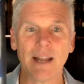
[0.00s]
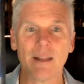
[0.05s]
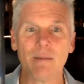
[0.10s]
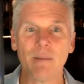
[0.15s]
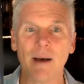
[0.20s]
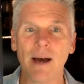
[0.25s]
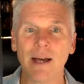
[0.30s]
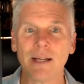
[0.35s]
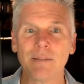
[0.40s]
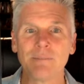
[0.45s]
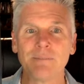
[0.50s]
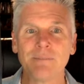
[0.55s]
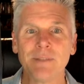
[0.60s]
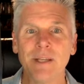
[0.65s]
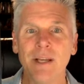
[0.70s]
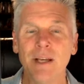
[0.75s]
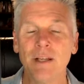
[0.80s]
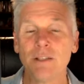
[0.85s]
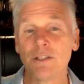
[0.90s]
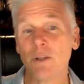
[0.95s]
at the bottom.
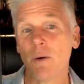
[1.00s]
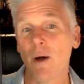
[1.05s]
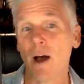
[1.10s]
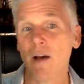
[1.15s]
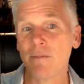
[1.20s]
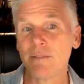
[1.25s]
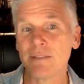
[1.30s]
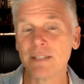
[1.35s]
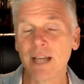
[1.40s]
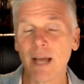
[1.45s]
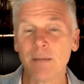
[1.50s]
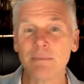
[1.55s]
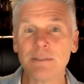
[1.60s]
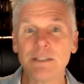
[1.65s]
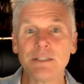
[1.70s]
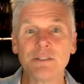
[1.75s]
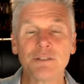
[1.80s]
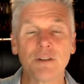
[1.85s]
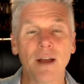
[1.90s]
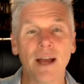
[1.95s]
So oftentimes
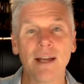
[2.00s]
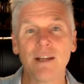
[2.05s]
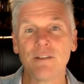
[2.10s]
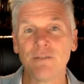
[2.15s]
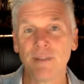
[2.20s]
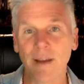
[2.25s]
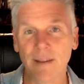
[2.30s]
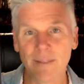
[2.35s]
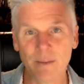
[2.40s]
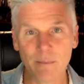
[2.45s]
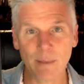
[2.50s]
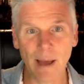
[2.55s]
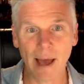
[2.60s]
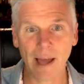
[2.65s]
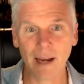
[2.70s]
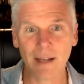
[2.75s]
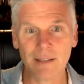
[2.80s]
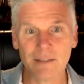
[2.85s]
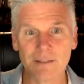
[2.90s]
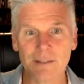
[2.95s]
she's trying to find the
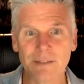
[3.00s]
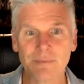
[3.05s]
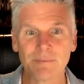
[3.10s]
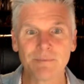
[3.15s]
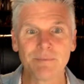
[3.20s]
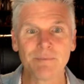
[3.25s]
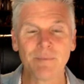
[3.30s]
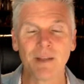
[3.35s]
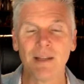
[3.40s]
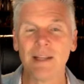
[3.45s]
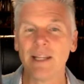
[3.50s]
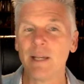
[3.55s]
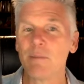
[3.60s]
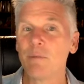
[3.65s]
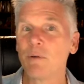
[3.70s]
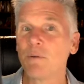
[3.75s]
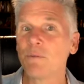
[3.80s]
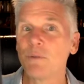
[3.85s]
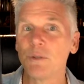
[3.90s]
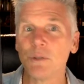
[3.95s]
balance.
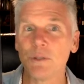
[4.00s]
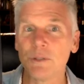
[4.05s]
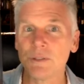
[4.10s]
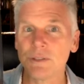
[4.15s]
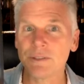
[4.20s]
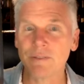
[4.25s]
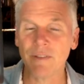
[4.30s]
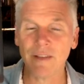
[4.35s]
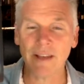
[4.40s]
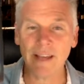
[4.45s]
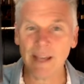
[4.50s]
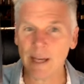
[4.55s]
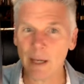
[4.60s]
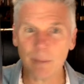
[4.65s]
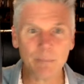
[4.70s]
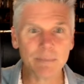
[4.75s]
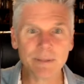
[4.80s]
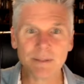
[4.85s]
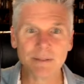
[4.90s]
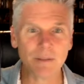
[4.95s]
Libra rules the
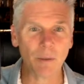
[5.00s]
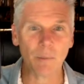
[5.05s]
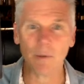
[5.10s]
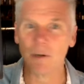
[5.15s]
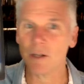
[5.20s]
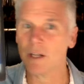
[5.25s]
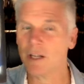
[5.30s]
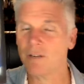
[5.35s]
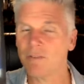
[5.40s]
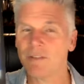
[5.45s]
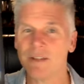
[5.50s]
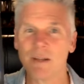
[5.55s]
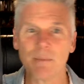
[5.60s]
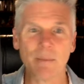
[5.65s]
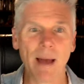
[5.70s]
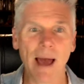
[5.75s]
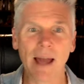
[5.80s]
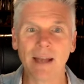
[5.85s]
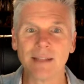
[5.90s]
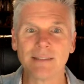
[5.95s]
hips, so we're looking for the
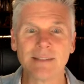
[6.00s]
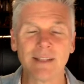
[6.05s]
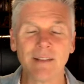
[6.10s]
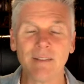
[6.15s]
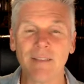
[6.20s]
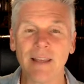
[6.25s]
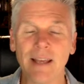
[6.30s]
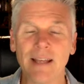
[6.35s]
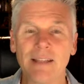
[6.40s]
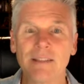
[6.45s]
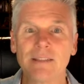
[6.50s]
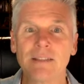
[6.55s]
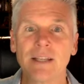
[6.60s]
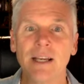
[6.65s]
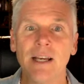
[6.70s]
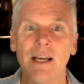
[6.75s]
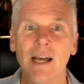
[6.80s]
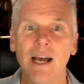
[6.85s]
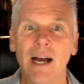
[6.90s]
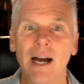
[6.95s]
balance in things.
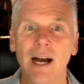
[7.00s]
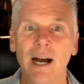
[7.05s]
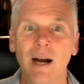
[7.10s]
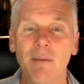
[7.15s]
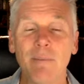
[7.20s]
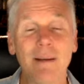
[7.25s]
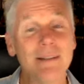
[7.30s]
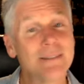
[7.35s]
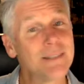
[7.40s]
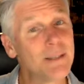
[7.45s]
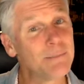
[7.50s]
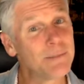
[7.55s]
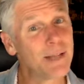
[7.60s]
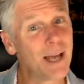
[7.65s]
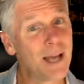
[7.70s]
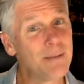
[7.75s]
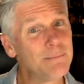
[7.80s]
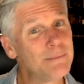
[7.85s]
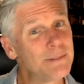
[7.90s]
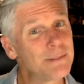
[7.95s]
And
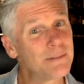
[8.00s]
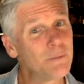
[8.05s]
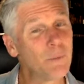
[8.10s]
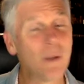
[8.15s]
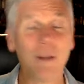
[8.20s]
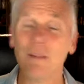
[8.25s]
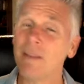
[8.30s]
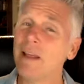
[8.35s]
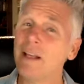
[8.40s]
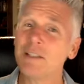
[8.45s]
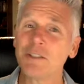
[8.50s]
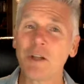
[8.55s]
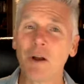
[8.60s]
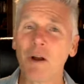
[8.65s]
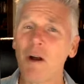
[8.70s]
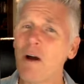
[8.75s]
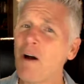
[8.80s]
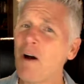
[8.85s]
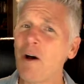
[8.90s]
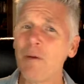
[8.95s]
sometimes when things
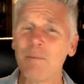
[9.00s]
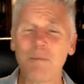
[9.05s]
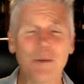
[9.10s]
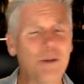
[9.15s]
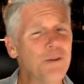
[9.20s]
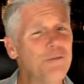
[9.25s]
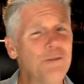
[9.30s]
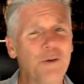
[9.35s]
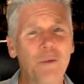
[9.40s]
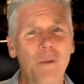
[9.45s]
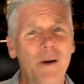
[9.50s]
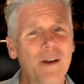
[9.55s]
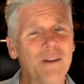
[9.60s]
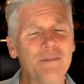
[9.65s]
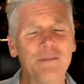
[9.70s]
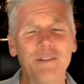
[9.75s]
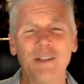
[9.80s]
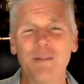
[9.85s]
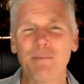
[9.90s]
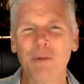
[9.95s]
are all beautiful,
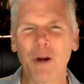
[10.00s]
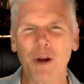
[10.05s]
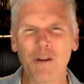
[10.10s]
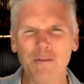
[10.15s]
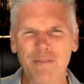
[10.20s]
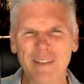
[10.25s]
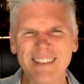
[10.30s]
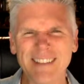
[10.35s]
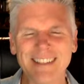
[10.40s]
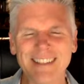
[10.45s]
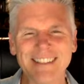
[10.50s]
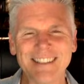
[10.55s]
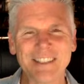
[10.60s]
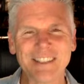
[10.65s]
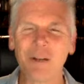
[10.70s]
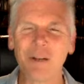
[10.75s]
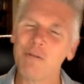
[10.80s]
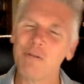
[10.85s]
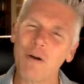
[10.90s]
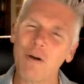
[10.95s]
wonderful, and perfect,
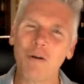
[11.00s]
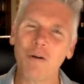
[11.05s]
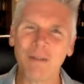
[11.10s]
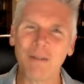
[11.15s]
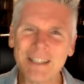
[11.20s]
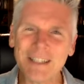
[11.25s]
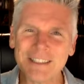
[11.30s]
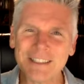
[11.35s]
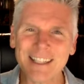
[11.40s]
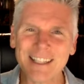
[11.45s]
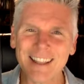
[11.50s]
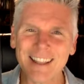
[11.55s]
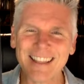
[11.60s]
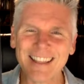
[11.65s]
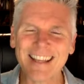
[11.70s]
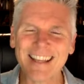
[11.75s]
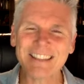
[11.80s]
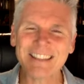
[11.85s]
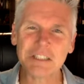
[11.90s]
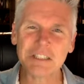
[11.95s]
she'll throw a wrench into
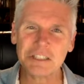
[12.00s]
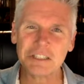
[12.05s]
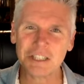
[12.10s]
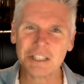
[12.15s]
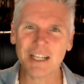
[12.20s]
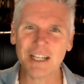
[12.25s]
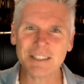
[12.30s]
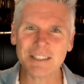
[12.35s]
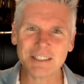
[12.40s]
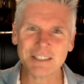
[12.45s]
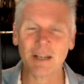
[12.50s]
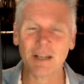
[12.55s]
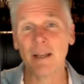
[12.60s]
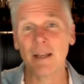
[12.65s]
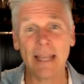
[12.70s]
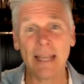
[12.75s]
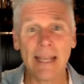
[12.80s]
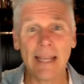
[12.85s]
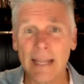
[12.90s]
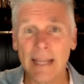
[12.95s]
things. Just
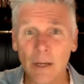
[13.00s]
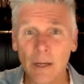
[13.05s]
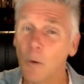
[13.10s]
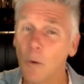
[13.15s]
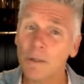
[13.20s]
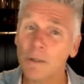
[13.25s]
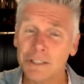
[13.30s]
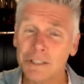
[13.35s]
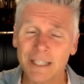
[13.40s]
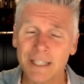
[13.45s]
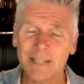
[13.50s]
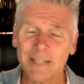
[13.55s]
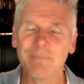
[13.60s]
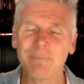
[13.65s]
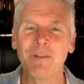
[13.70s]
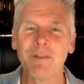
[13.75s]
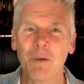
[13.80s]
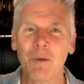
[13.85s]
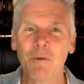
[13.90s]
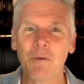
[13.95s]
he or
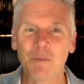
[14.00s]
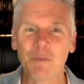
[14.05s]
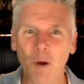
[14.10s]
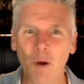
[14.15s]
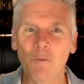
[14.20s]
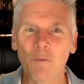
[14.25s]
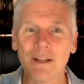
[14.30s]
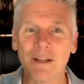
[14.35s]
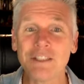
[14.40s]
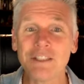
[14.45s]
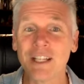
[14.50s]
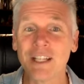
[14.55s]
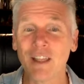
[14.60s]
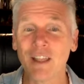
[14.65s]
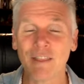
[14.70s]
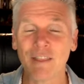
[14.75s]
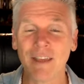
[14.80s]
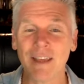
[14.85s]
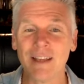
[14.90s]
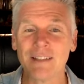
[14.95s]
she will throw a wrench
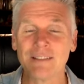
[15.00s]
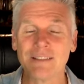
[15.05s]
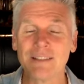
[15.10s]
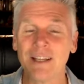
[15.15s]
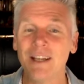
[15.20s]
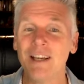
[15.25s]
into things